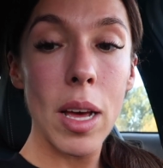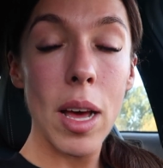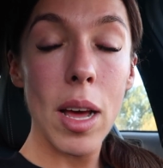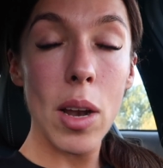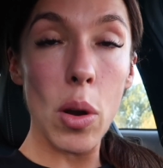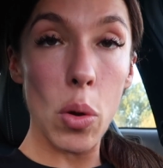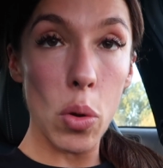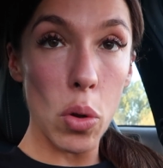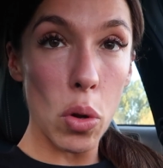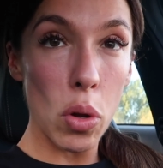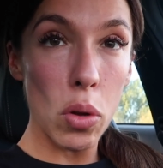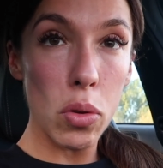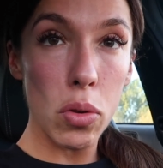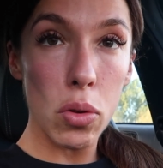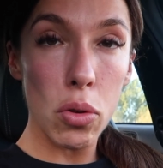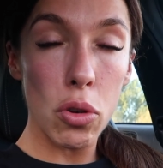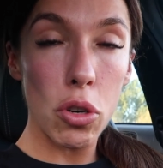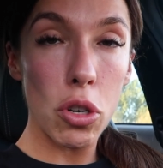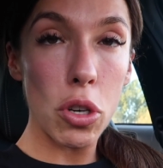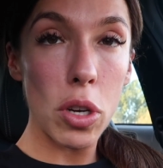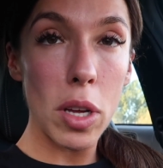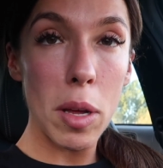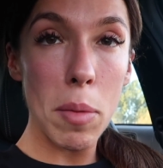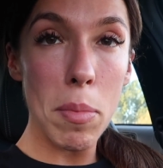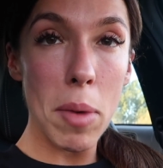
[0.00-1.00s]
and I'll also
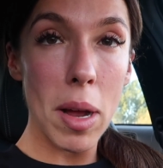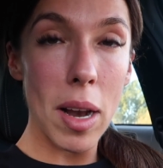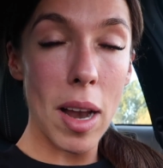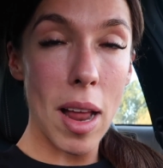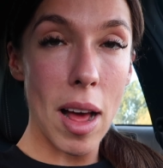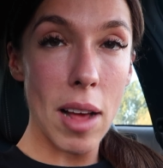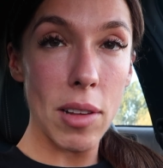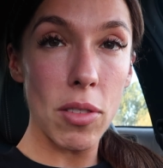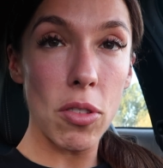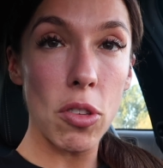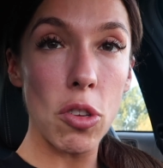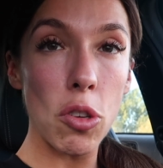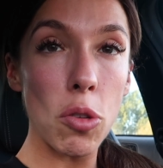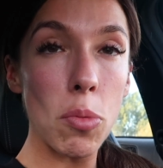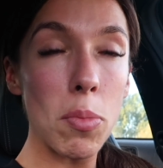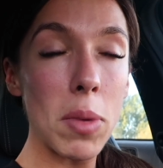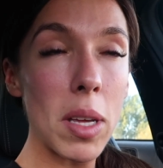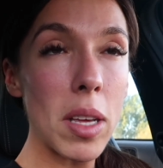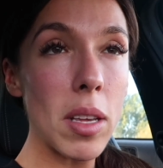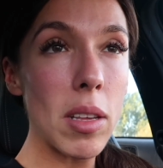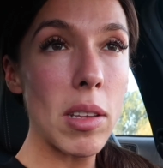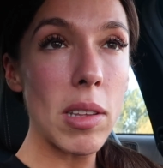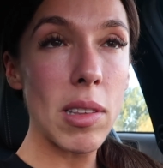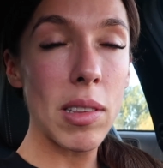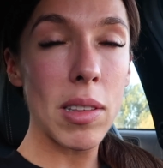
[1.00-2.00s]
show you my last two
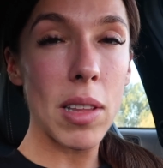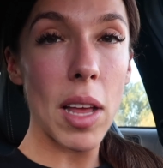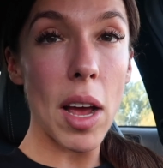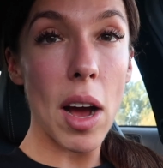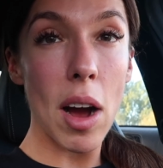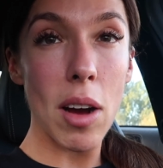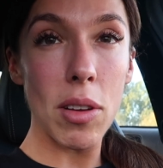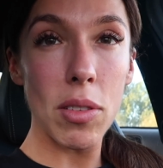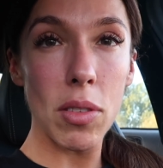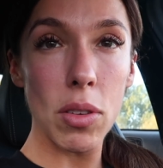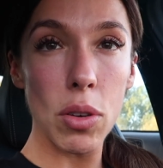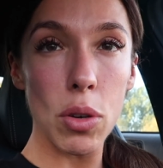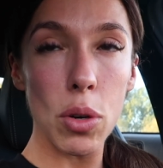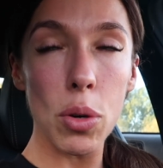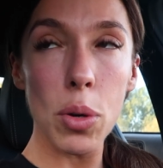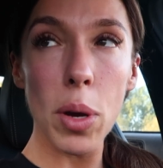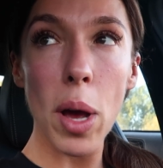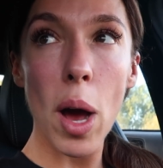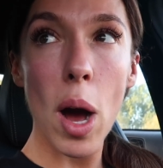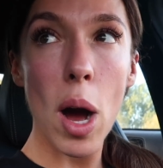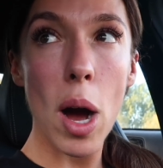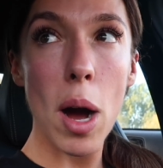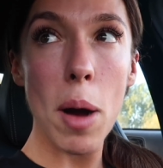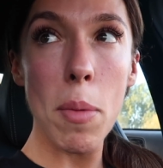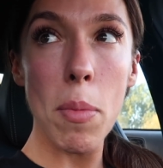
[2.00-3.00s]
meals. They are zero
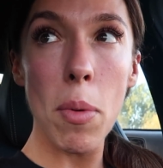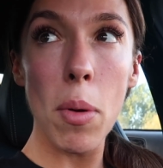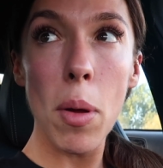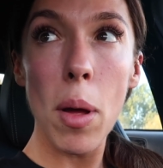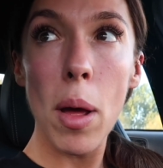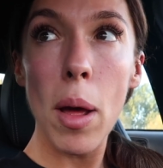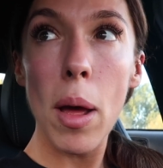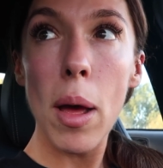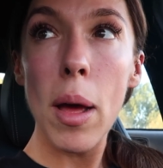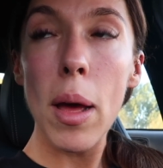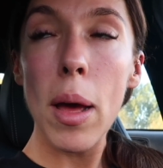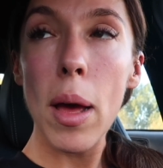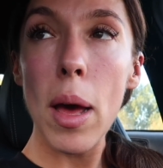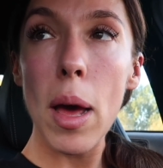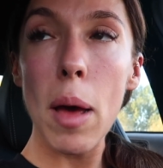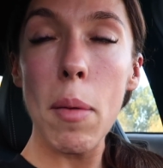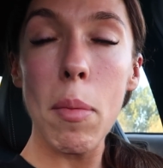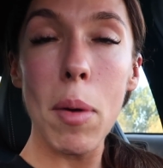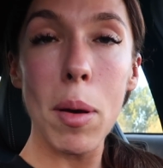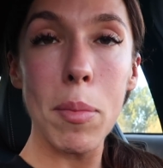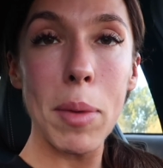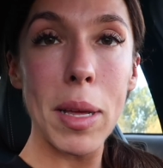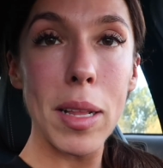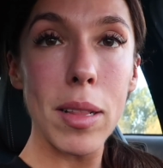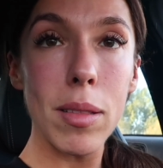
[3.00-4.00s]
carb. Um,
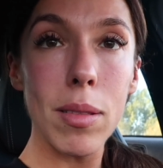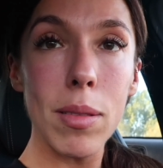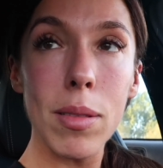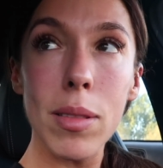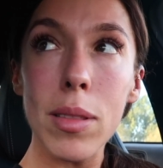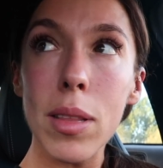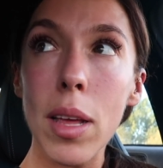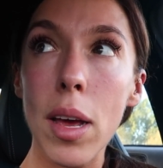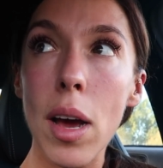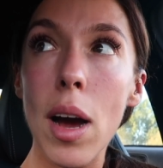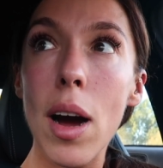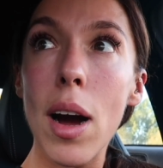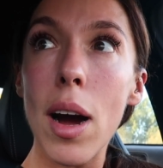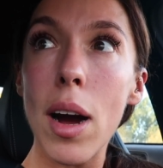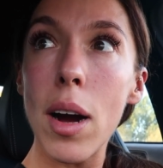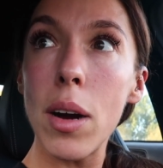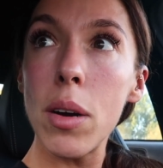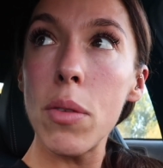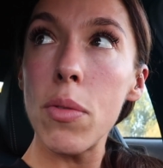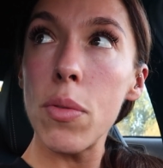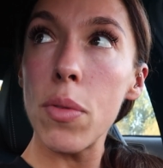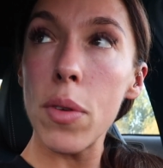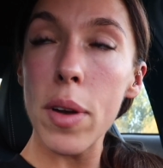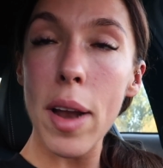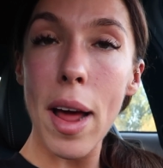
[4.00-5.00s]
I mean, they
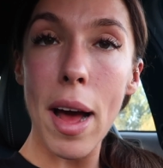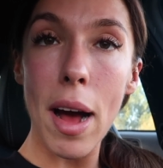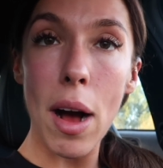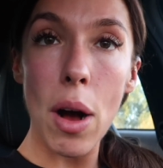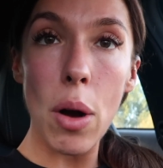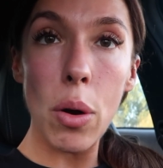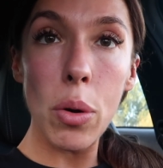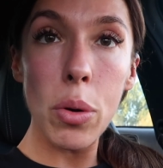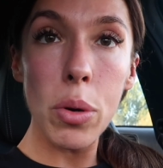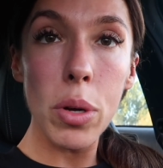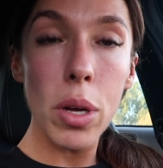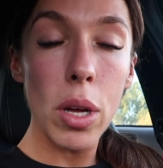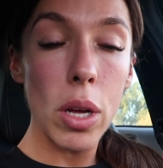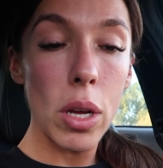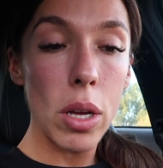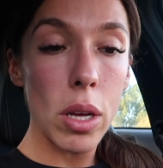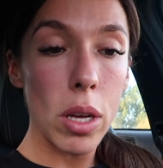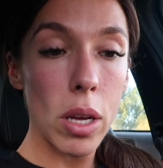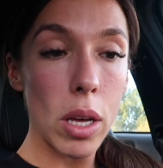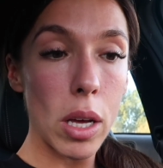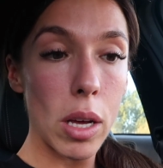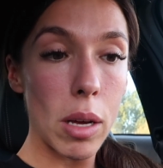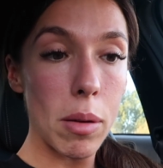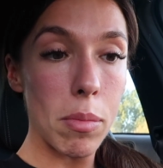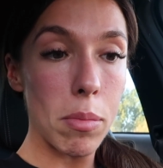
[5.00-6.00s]
are for now.
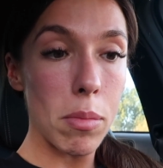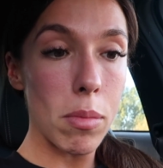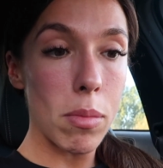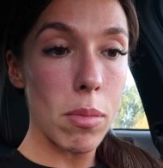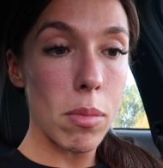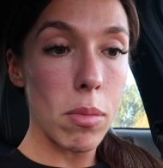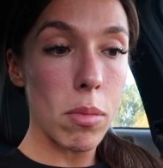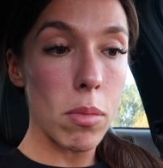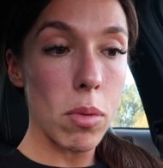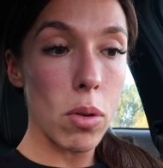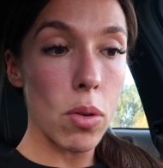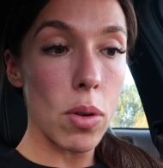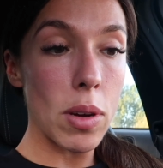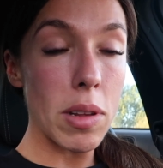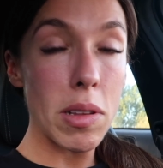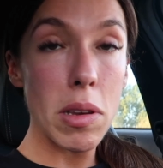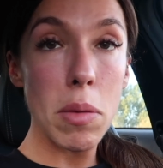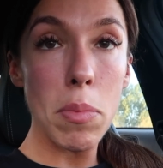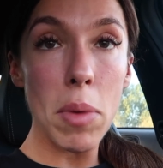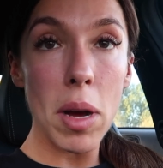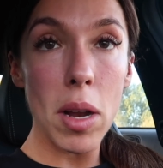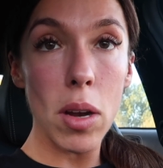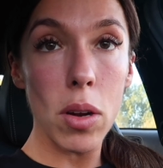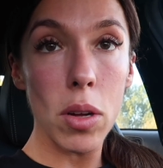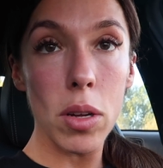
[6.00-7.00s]
Um,
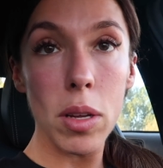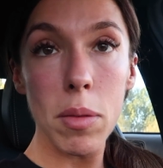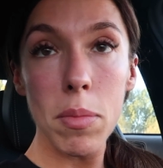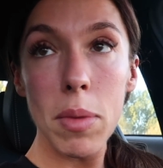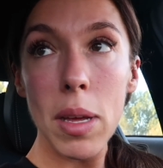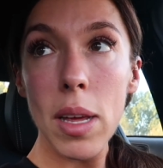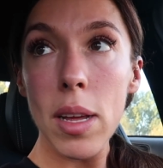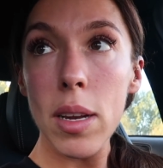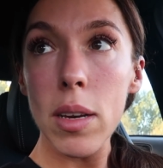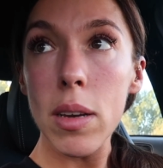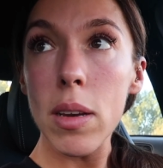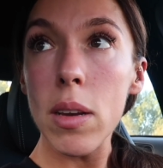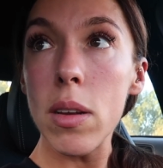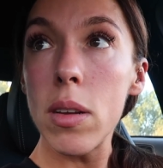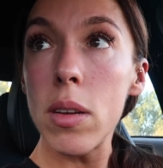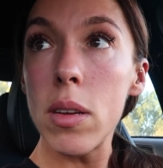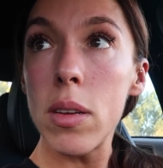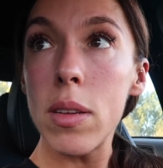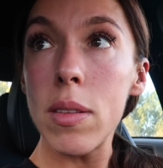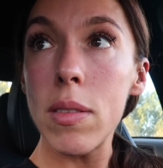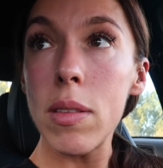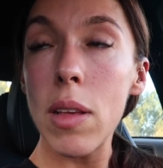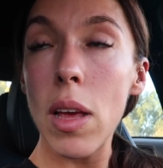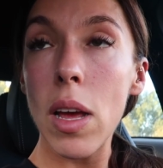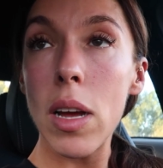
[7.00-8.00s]
Christy might look at me and
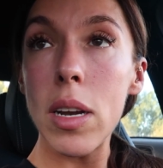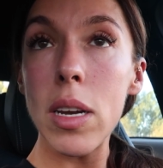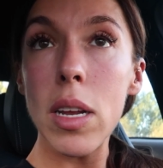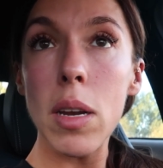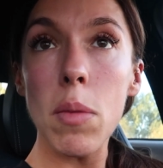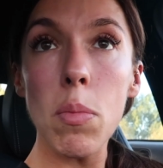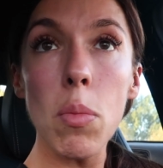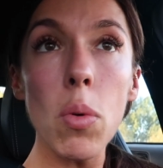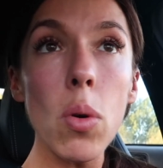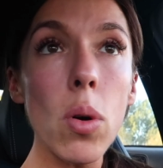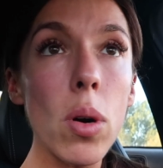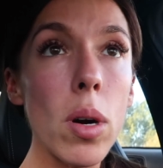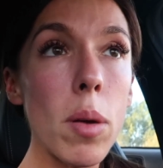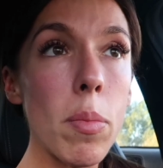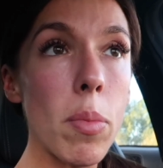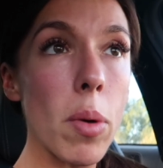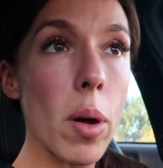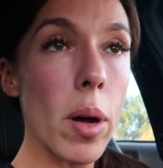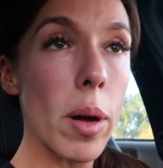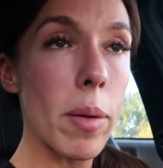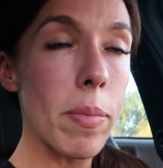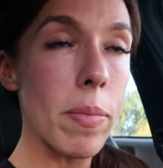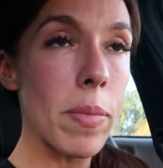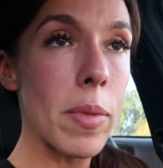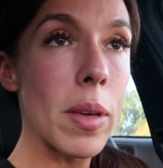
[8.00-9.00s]
say I need more,
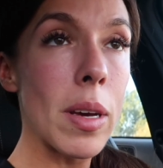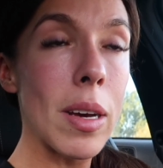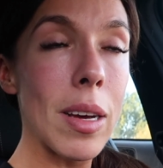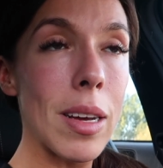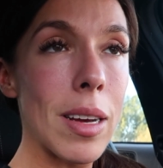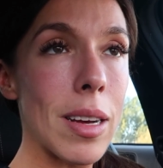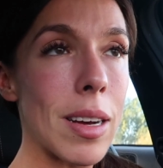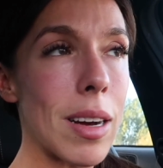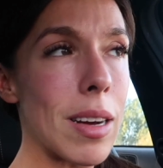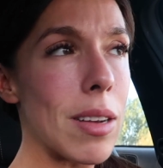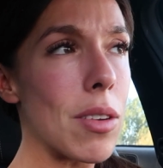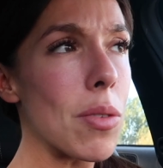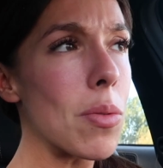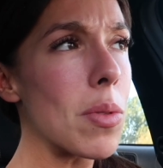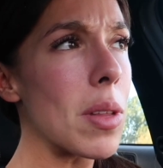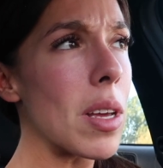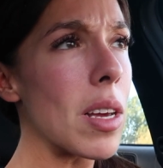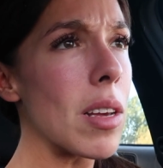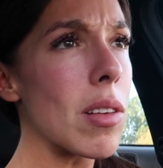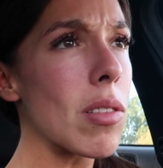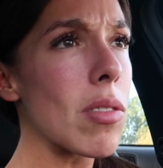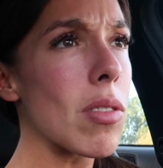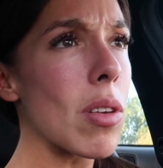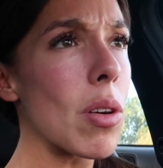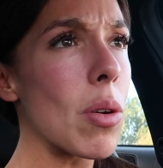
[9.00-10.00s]
but I don't
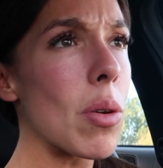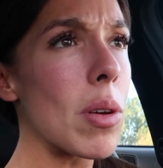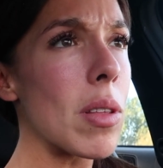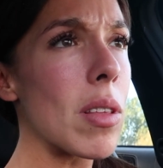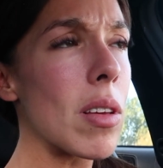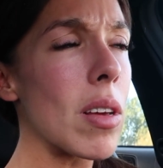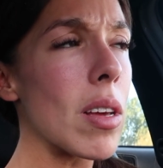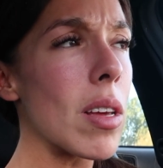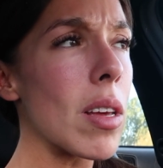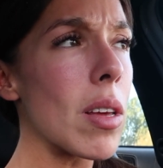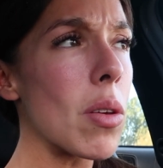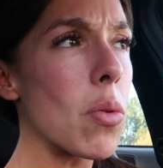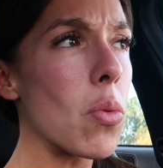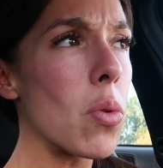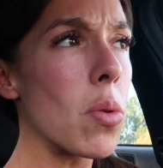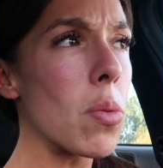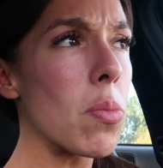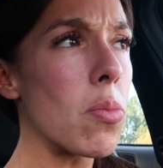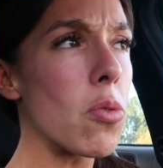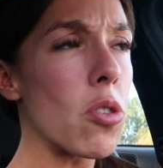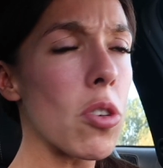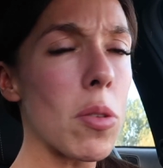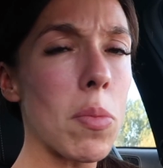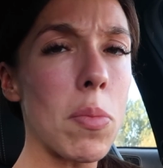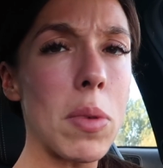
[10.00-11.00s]
think so. I think it will
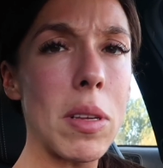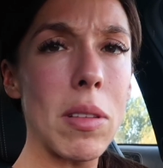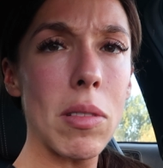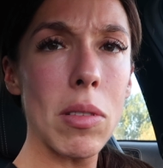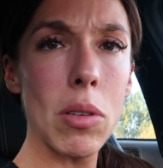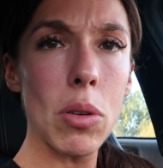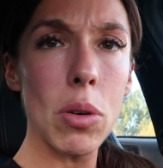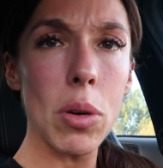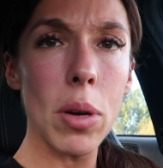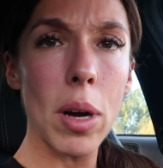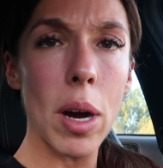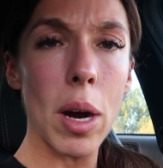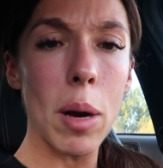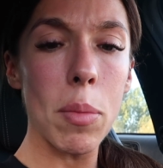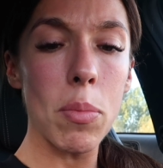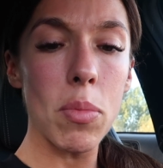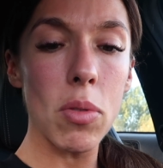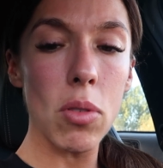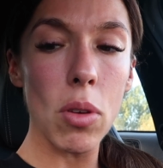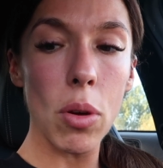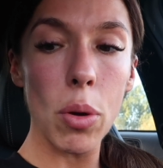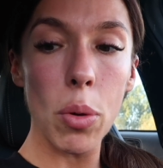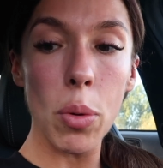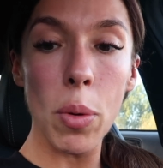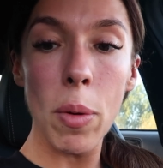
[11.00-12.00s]
just be zero carb.
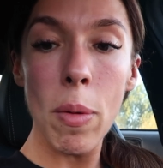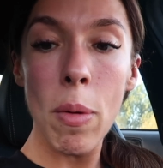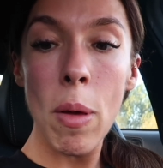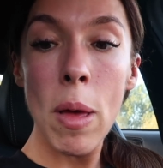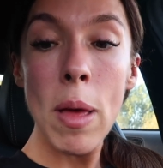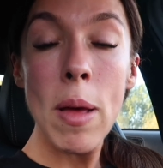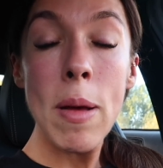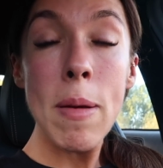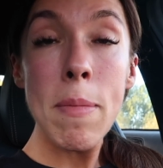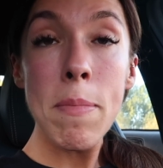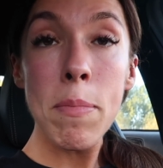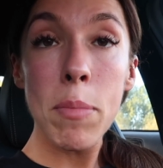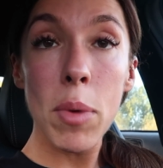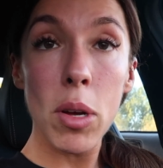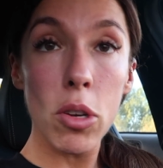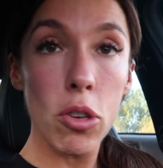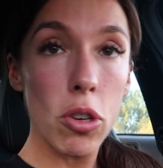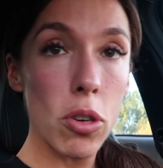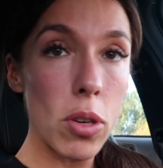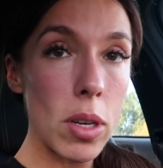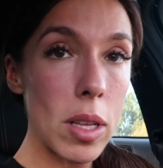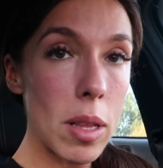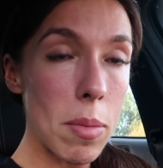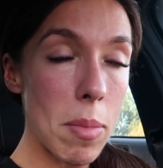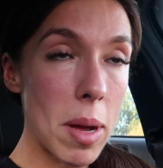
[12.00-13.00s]
So, but I'll
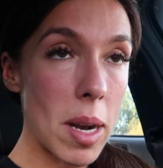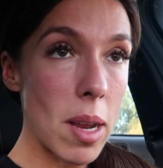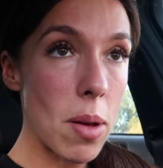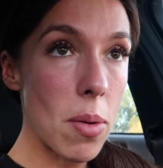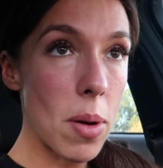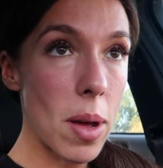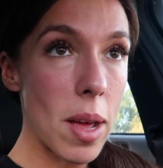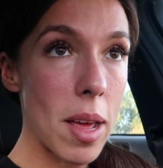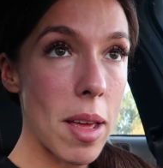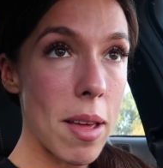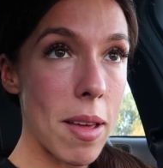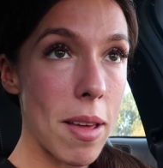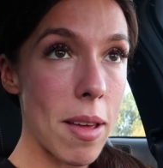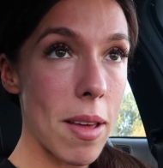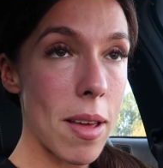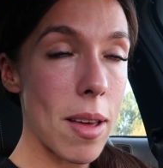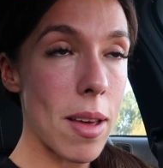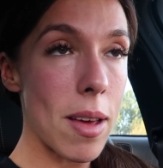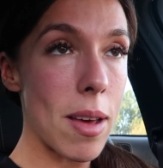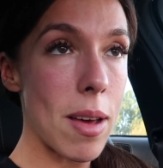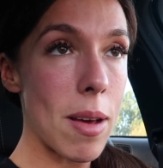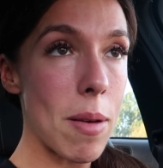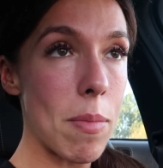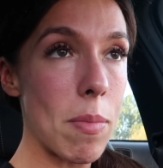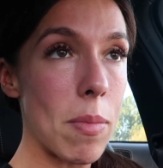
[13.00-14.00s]
show you them anyway.
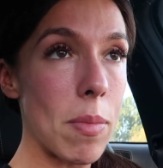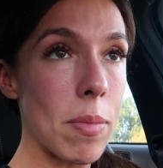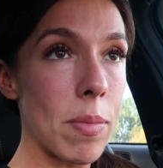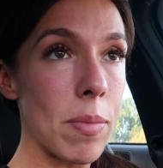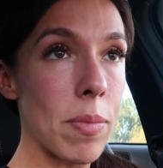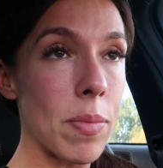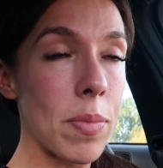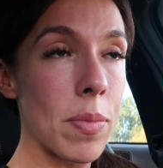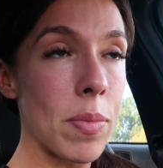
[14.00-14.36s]
Um,